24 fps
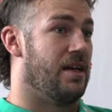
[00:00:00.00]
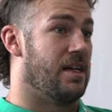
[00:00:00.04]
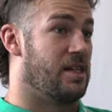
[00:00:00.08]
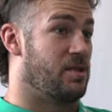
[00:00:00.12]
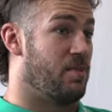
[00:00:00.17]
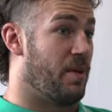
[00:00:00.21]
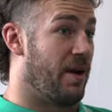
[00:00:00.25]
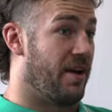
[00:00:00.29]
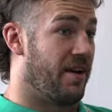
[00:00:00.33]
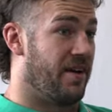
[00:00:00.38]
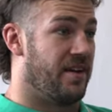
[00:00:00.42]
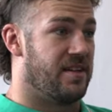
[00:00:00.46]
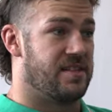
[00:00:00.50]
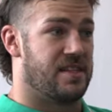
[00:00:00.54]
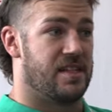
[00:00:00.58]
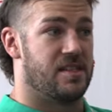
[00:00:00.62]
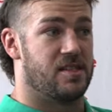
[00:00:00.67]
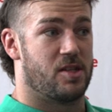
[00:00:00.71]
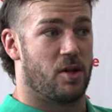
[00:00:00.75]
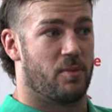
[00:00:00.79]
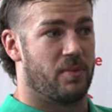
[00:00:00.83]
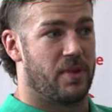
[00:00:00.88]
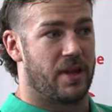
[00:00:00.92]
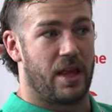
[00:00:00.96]
experience
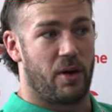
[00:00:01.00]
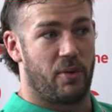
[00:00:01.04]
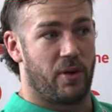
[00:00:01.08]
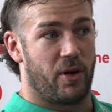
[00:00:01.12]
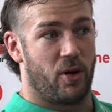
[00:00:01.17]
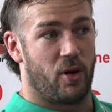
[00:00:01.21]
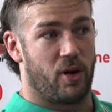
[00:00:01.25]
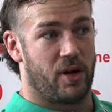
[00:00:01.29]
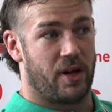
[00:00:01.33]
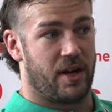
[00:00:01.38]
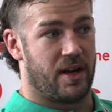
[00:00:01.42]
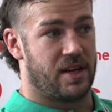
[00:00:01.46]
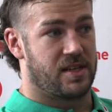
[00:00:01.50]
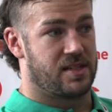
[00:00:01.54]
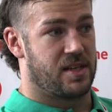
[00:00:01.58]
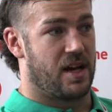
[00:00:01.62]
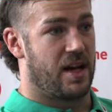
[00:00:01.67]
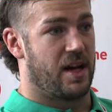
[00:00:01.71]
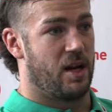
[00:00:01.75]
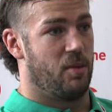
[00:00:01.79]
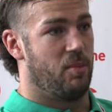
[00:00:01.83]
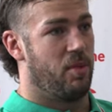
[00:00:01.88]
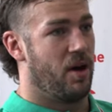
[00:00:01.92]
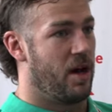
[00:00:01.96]
and something that we all got
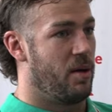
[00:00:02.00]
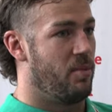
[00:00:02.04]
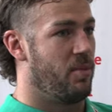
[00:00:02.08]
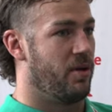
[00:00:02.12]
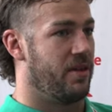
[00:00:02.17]
excited by.